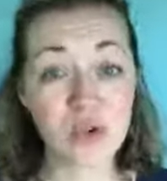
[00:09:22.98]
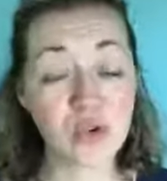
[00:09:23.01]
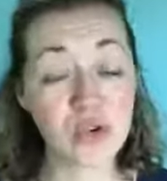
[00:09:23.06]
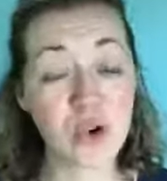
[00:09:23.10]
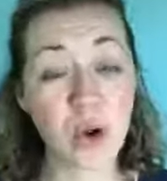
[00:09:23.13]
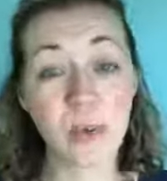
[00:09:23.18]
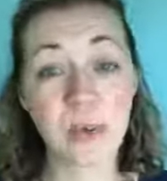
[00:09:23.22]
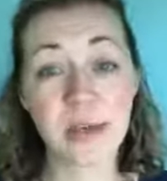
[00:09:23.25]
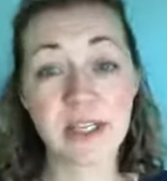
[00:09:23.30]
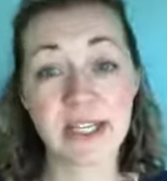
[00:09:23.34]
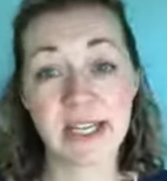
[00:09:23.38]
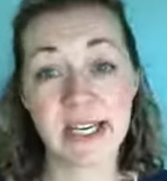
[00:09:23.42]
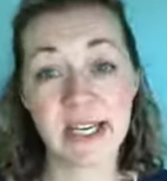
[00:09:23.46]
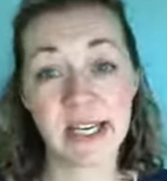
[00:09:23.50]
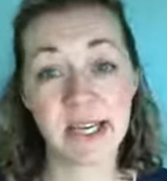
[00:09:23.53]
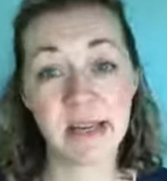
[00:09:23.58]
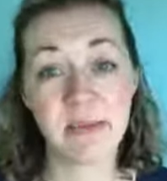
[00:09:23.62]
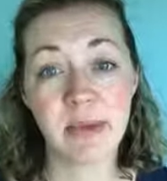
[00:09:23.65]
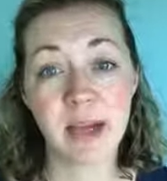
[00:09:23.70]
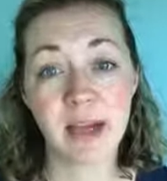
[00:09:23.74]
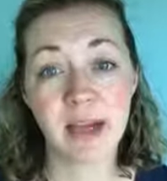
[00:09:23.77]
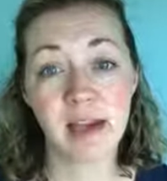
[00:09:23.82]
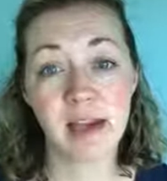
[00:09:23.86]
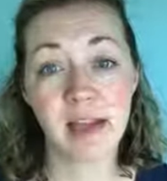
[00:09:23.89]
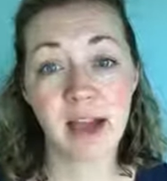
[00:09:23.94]
drop us an
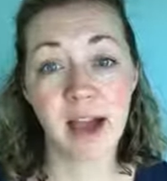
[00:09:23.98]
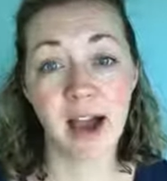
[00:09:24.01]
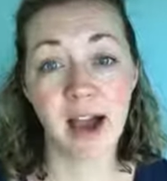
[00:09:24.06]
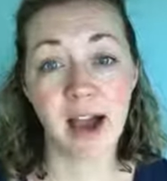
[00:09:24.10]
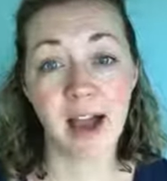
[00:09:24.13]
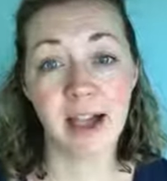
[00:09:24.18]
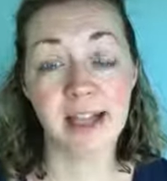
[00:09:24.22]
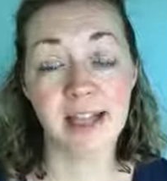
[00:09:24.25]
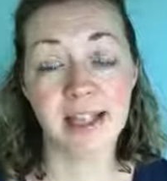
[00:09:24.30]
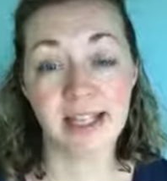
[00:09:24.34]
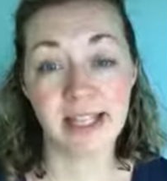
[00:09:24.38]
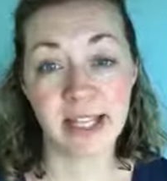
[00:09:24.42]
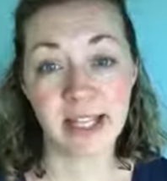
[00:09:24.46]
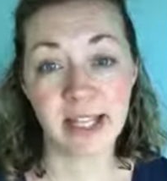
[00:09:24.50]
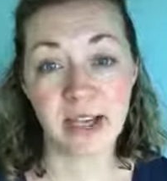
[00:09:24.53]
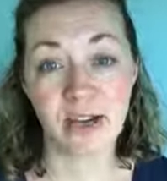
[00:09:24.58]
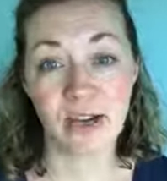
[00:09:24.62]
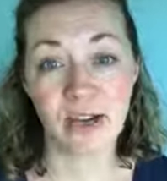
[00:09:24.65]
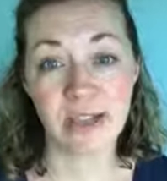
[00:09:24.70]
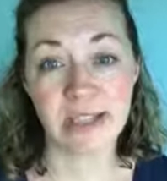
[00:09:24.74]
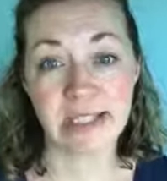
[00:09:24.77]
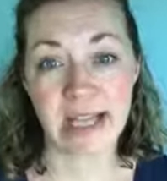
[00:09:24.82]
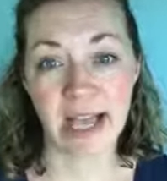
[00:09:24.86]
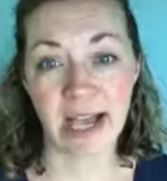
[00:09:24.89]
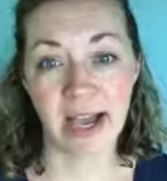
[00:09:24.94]
email at
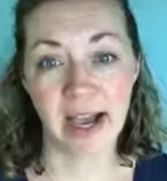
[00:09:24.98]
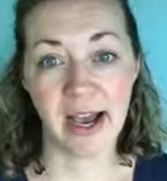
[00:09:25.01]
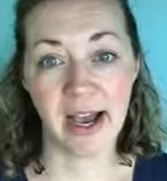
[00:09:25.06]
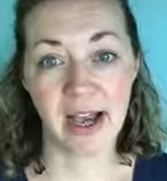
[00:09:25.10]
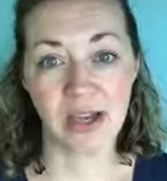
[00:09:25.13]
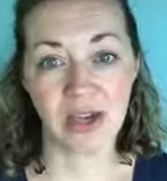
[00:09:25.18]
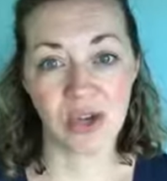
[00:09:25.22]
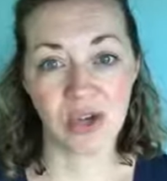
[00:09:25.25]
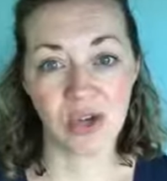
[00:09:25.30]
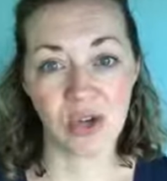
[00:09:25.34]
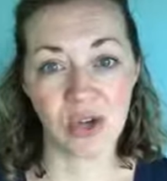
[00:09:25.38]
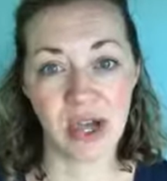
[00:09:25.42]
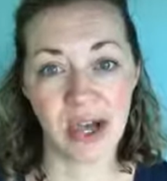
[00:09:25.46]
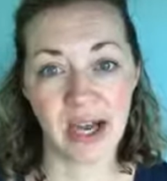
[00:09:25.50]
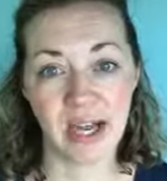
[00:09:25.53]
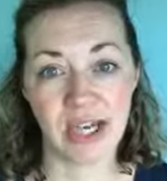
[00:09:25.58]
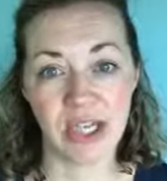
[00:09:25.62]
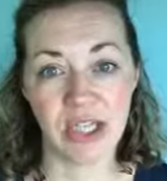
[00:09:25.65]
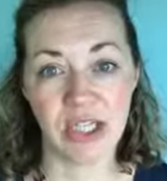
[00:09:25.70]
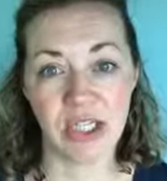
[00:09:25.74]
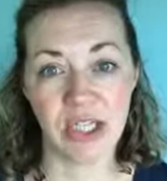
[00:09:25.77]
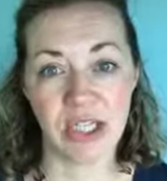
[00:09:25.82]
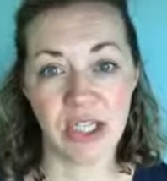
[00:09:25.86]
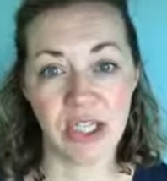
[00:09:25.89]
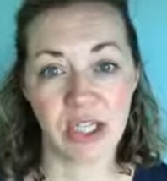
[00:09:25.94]

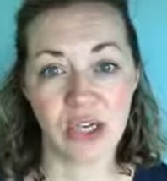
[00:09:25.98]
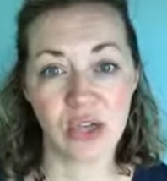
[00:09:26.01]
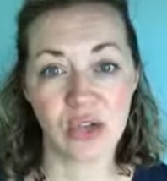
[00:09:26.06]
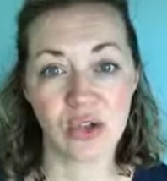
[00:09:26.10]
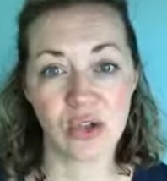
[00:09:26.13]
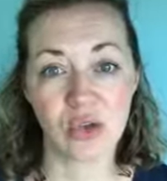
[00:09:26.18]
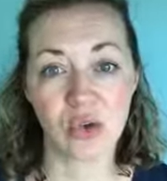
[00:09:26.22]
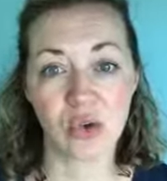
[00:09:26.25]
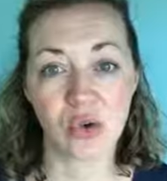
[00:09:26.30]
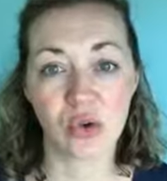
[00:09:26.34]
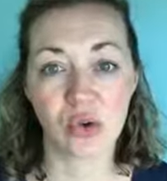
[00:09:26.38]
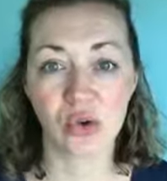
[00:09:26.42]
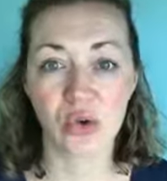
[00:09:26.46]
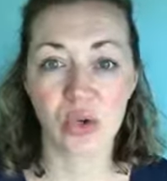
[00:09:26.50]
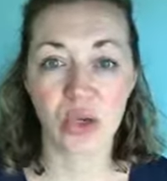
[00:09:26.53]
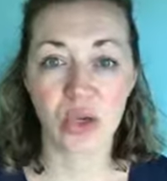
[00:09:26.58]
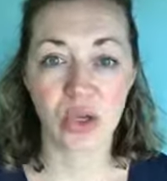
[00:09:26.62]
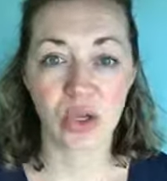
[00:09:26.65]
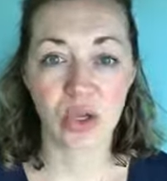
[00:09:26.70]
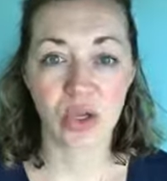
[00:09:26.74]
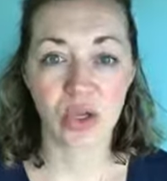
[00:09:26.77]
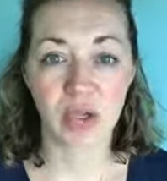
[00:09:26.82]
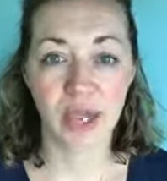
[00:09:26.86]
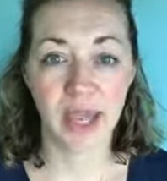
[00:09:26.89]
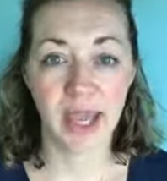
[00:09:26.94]

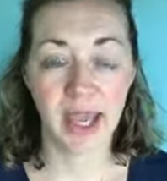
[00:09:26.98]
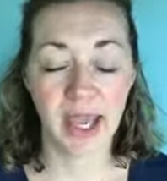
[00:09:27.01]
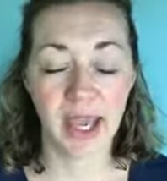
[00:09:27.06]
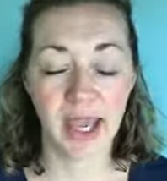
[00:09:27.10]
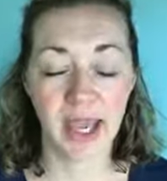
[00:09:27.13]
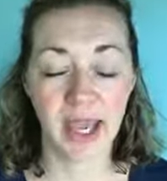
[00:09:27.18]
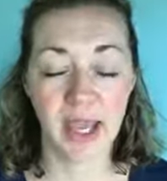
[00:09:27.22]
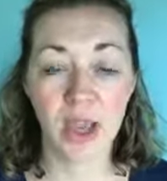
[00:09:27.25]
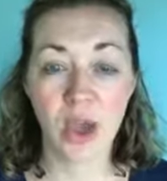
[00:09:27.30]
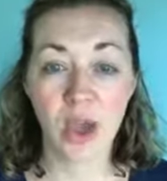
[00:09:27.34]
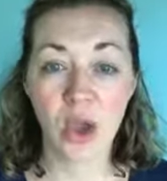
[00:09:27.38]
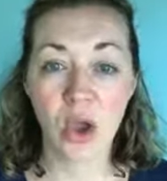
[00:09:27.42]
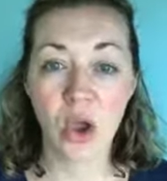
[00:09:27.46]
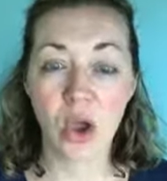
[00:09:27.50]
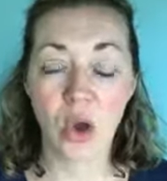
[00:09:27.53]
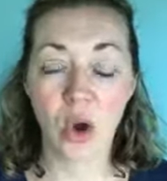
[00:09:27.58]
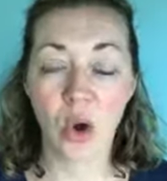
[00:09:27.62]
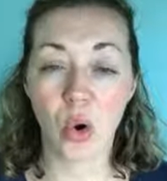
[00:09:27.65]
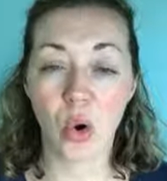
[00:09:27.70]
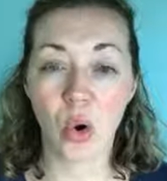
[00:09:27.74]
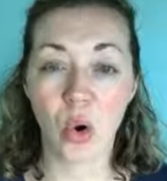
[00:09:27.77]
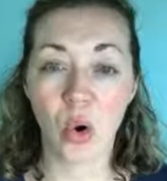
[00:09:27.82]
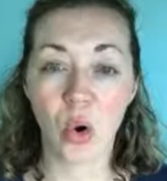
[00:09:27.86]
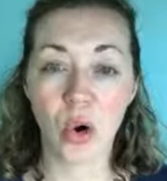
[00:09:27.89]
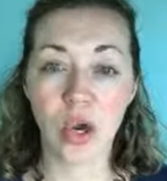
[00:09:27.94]
sales@astralhygiene.co.uk,
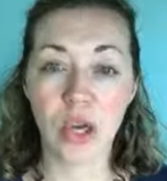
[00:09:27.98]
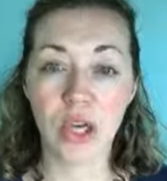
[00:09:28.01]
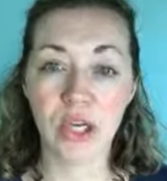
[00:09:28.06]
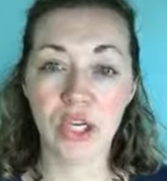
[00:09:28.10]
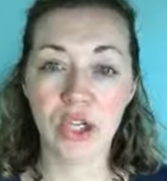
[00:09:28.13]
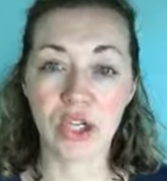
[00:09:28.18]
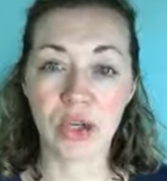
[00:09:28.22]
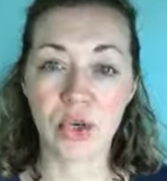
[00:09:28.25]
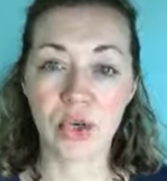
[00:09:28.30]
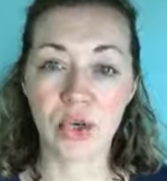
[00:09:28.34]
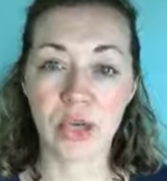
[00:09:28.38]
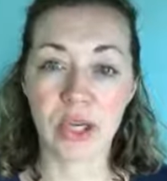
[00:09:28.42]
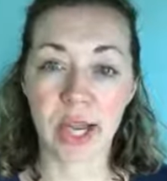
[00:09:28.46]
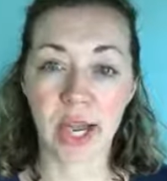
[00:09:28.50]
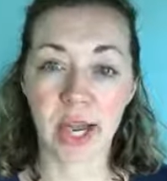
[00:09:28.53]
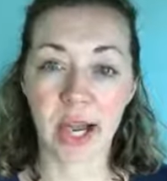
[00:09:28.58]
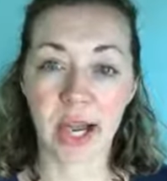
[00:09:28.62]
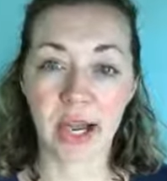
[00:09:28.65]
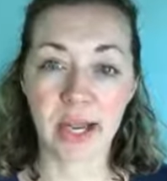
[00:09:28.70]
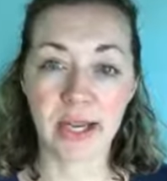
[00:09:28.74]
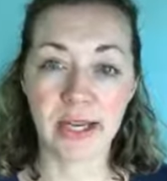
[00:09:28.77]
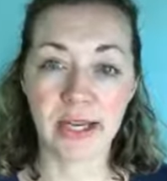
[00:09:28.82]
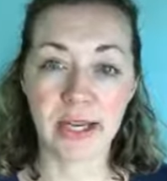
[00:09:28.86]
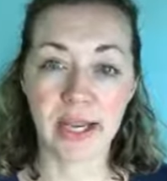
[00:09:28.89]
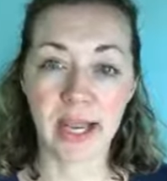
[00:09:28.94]
or you
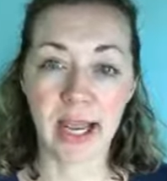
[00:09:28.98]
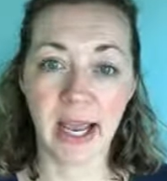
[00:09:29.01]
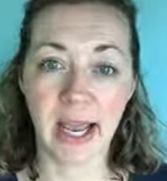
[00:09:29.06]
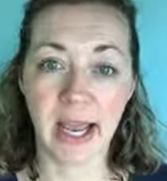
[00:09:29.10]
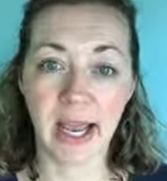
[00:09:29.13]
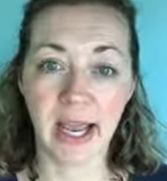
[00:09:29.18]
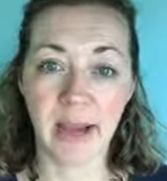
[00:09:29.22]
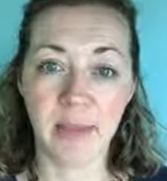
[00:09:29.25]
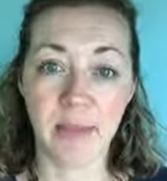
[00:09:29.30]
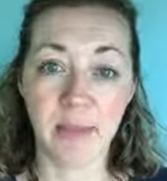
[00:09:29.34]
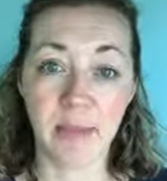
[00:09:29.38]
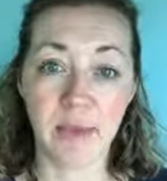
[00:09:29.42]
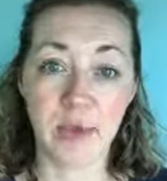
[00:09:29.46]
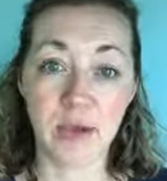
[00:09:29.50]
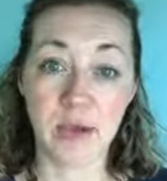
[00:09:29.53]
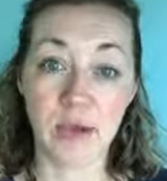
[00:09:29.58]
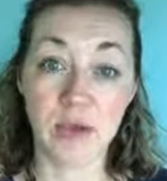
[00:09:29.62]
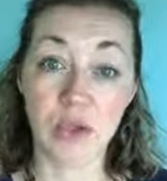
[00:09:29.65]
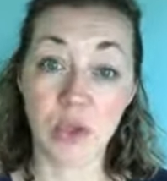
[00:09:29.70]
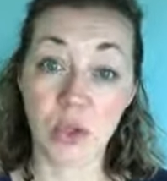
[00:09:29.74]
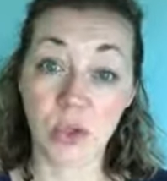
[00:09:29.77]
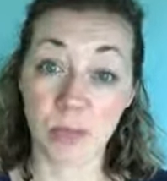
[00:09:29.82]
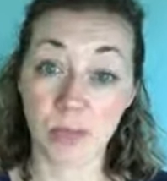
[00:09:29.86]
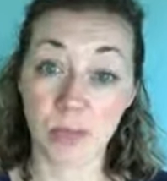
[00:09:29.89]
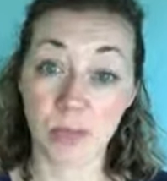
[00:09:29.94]
can
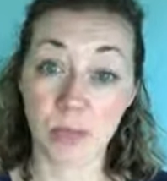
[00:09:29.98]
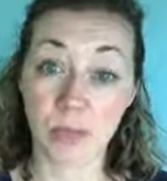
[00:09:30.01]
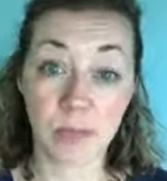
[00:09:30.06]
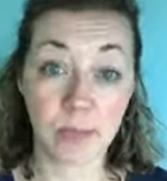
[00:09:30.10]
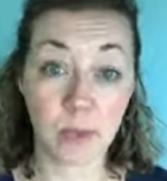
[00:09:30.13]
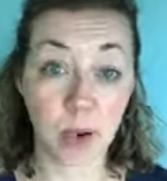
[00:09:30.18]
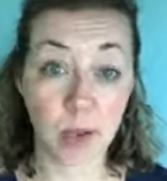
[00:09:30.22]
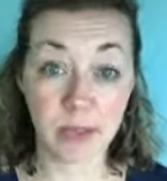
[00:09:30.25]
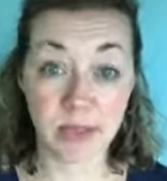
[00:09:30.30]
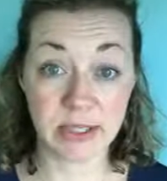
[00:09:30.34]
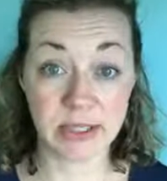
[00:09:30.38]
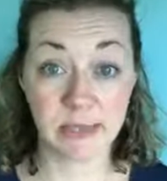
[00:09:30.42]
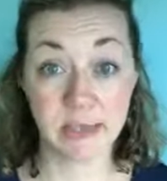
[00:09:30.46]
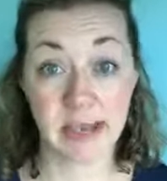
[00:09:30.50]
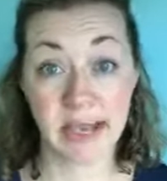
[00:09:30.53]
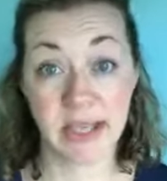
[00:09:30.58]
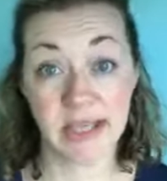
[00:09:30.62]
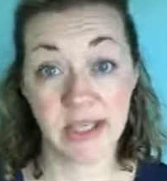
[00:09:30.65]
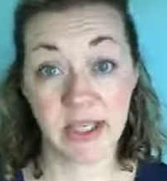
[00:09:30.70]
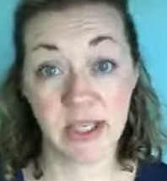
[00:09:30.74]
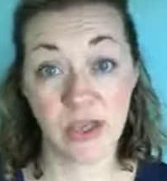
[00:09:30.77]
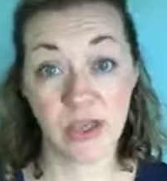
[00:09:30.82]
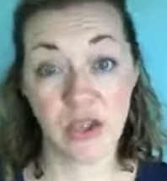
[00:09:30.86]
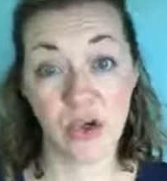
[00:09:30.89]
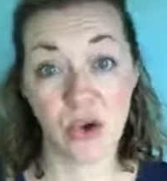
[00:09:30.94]
pop us a
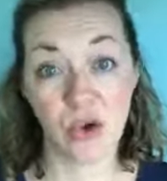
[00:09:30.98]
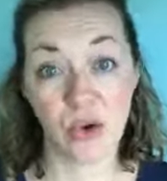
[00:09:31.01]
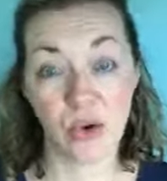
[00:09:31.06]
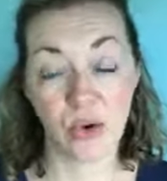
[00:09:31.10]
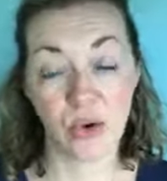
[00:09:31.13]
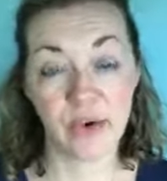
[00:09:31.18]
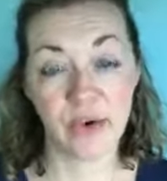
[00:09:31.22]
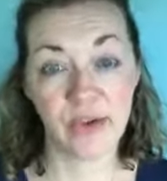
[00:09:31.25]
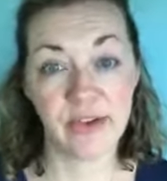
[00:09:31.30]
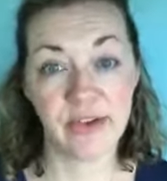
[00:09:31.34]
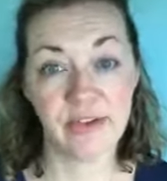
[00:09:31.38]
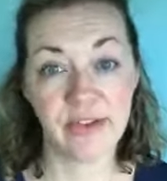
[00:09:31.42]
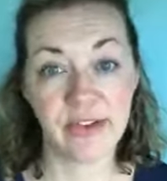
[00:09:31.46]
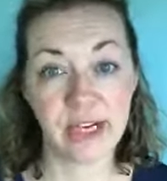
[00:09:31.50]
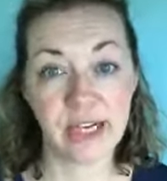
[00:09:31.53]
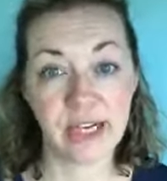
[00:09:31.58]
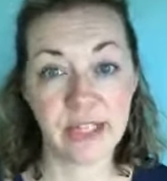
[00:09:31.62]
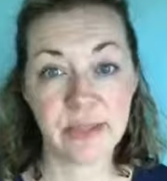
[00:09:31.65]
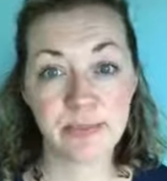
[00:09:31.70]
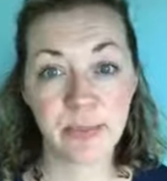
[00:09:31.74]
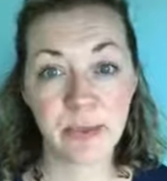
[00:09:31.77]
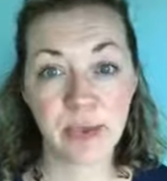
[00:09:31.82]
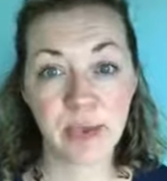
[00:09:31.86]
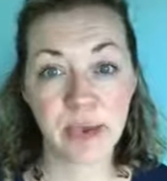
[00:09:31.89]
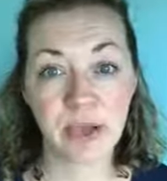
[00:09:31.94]
message on
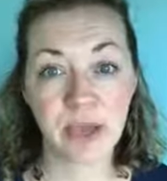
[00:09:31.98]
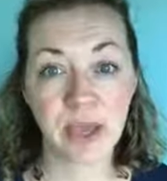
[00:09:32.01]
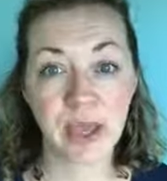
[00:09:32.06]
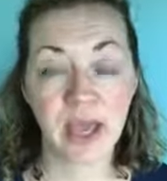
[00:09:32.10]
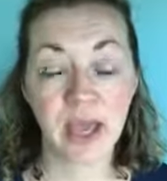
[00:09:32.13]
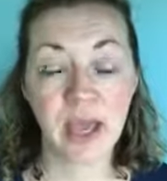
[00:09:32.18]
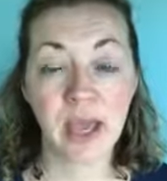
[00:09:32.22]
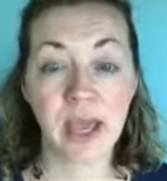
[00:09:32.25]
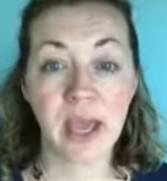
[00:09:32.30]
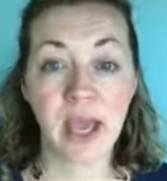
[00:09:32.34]
Facebook.